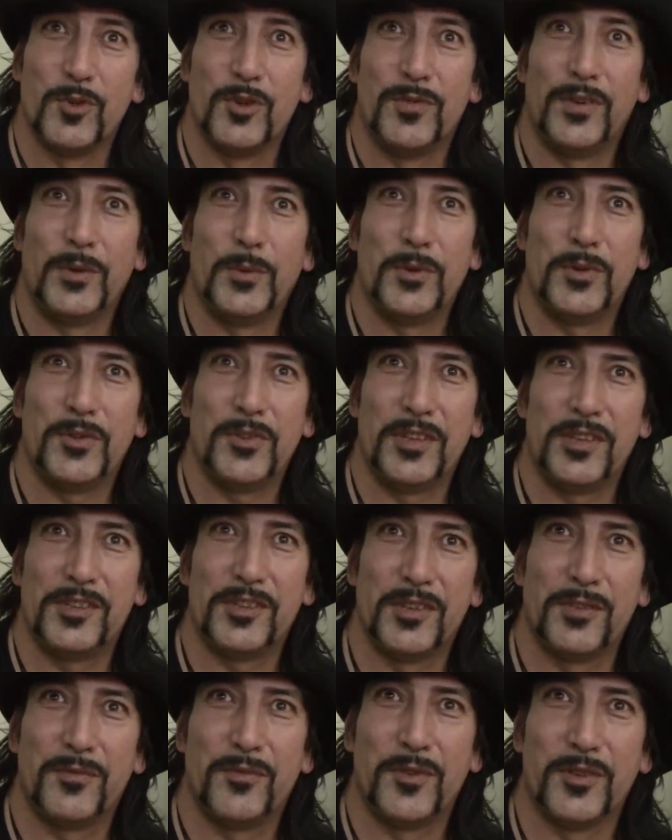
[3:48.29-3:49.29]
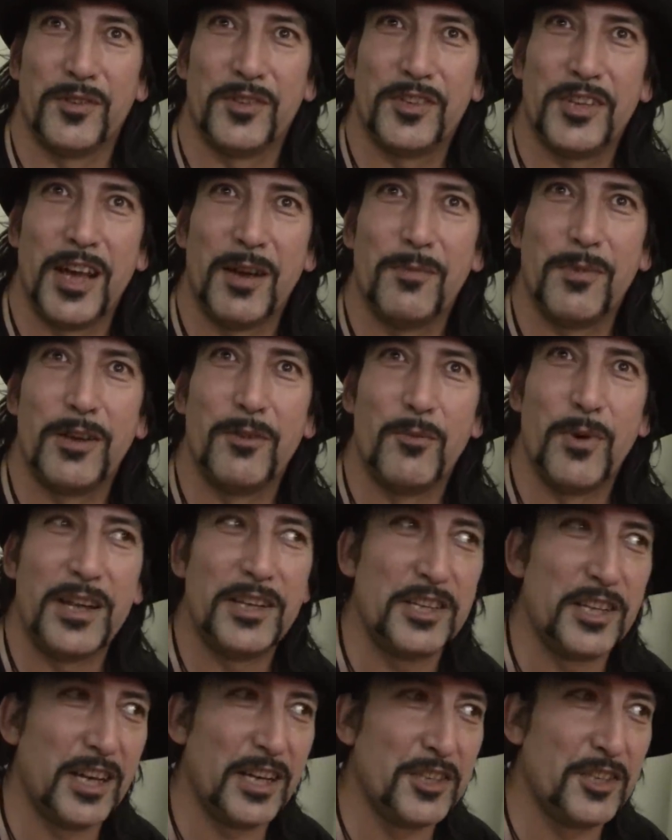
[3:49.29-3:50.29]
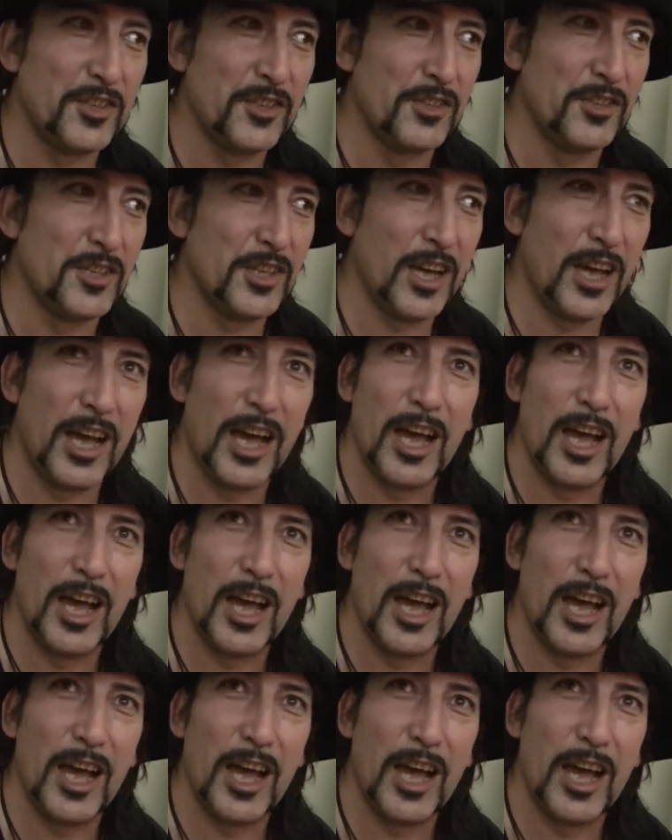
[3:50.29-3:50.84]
movie with these different irradiated,